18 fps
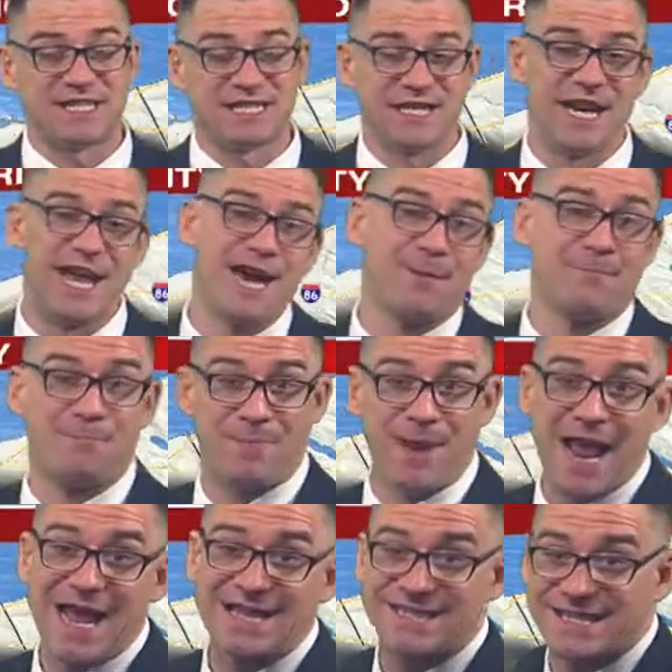so not a
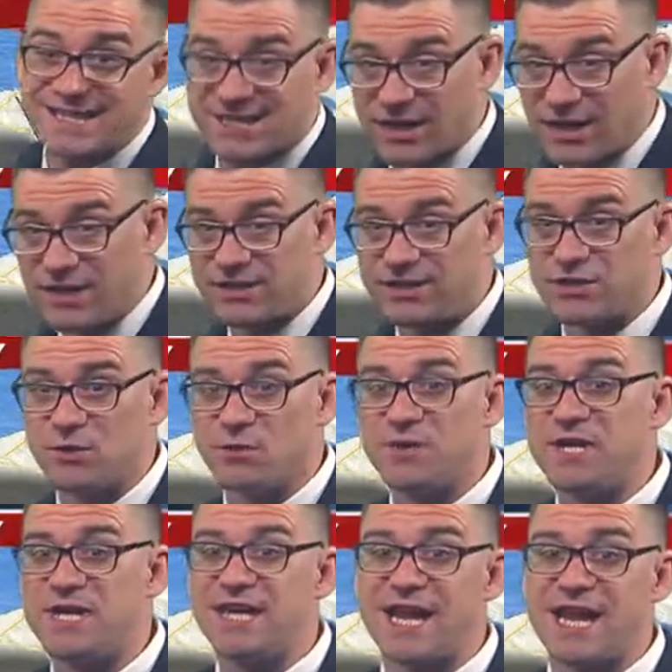bad start to the
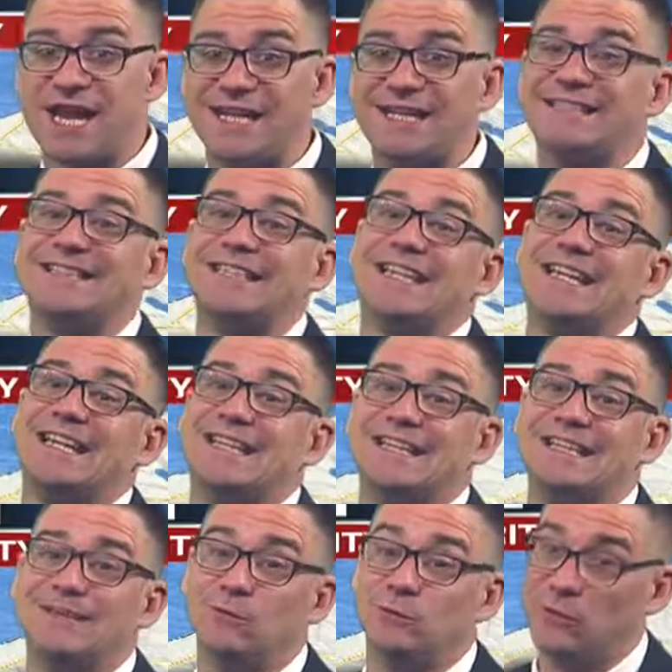weekend.
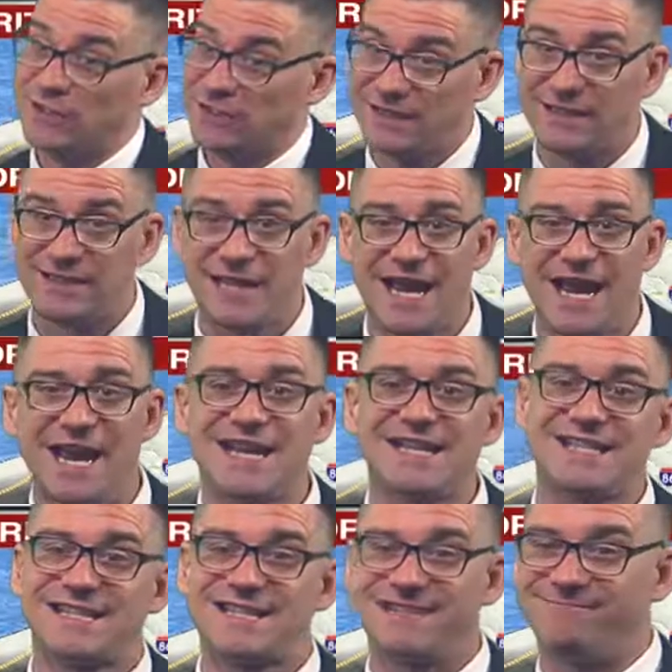Will it
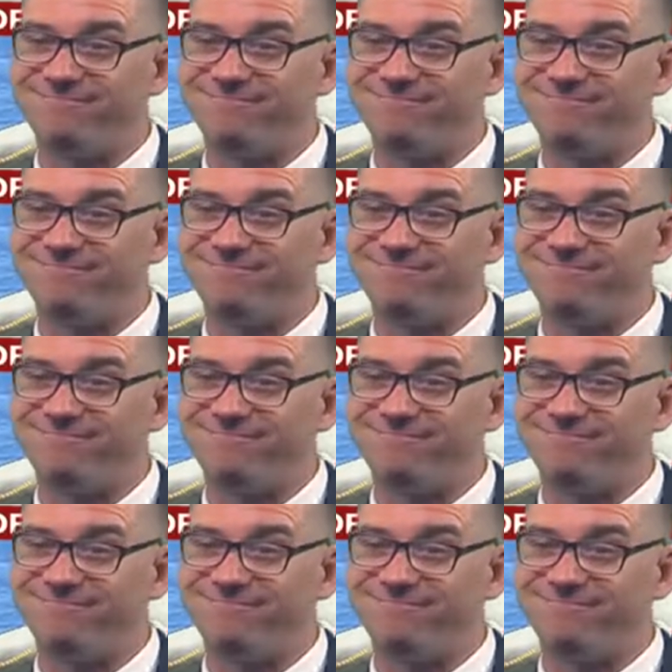last?